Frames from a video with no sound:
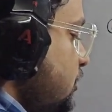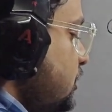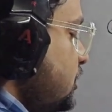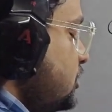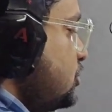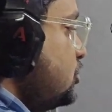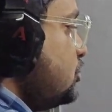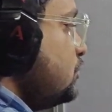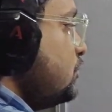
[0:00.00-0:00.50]
So
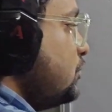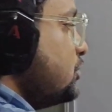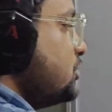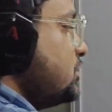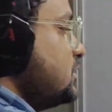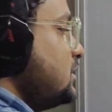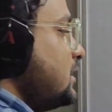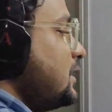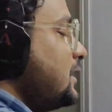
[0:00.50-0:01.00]
these two
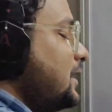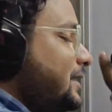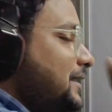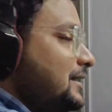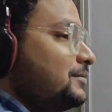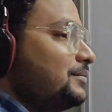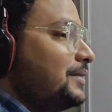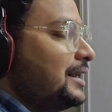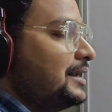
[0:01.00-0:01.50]
forces are
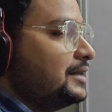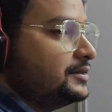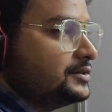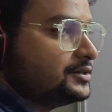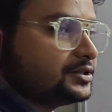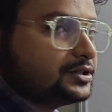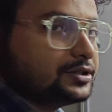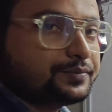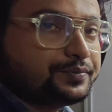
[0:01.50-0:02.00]
getting
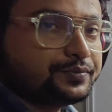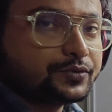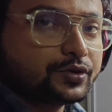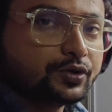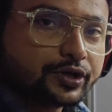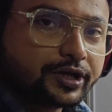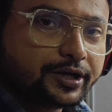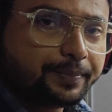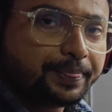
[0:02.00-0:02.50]

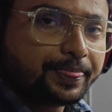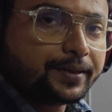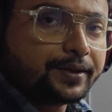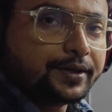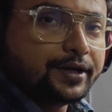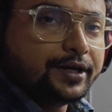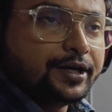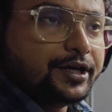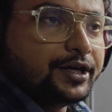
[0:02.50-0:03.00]
balanced. Okay.
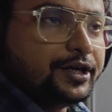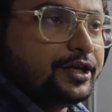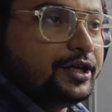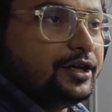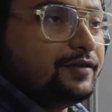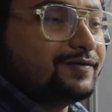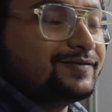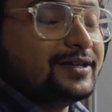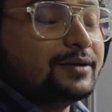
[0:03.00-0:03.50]

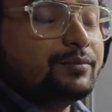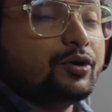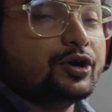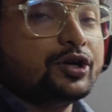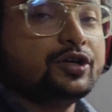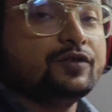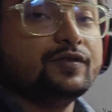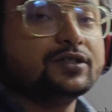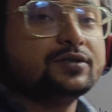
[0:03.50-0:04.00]
If the
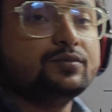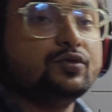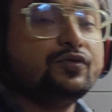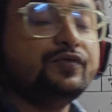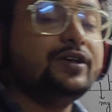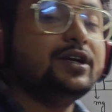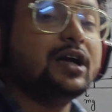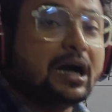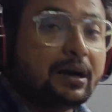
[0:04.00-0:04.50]
body was
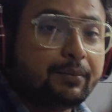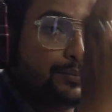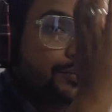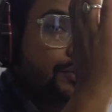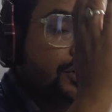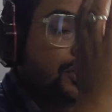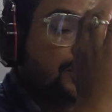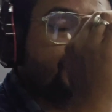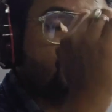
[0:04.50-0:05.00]
moving
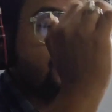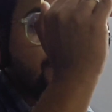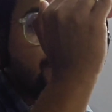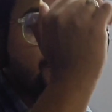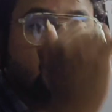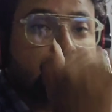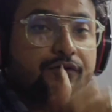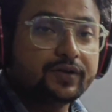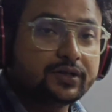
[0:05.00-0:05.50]
up or if the
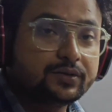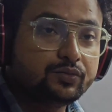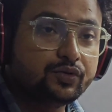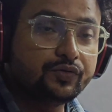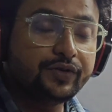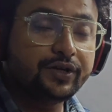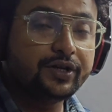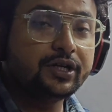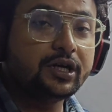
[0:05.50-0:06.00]
body was
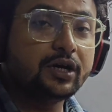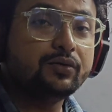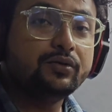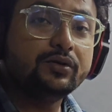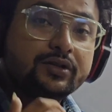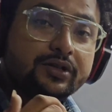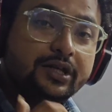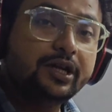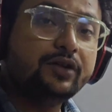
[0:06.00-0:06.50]
moving
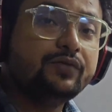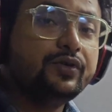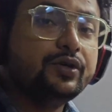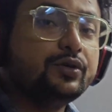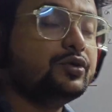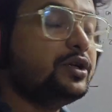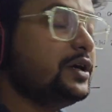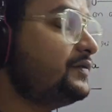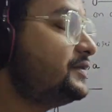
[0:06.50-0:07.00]
down, then we
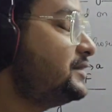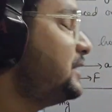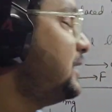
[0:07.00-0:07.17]
could have